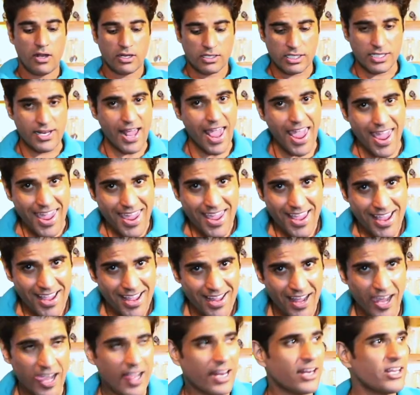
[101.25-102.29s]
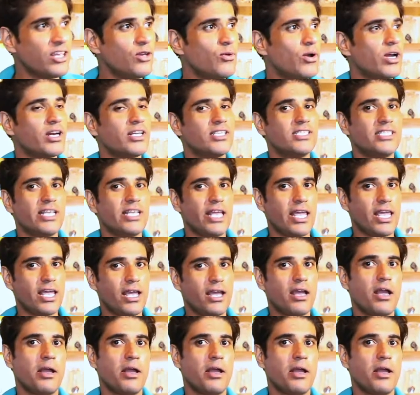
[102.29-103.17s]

Today, you are going to see